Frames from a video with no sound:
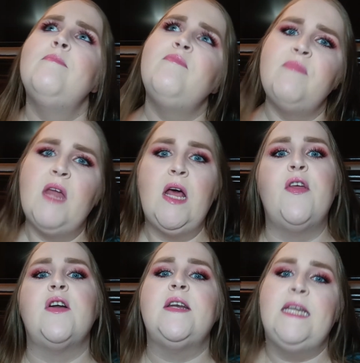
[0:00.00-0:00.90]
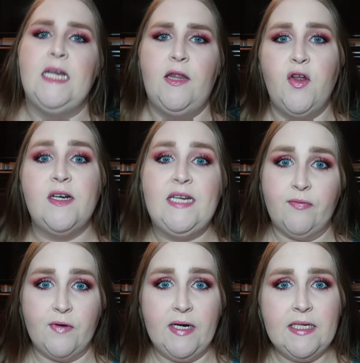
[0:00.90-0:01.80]
they're
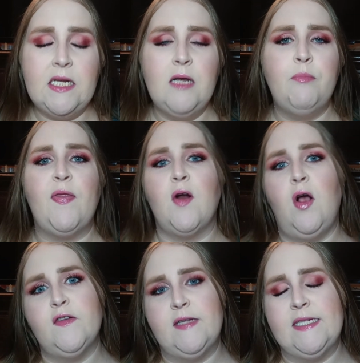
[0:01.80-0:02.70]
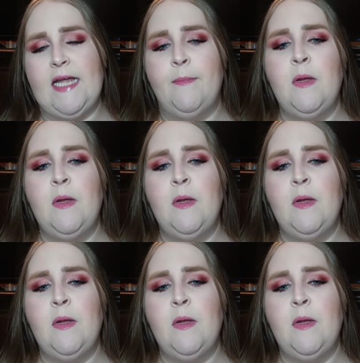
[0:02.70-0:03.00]
different, but they're also the same.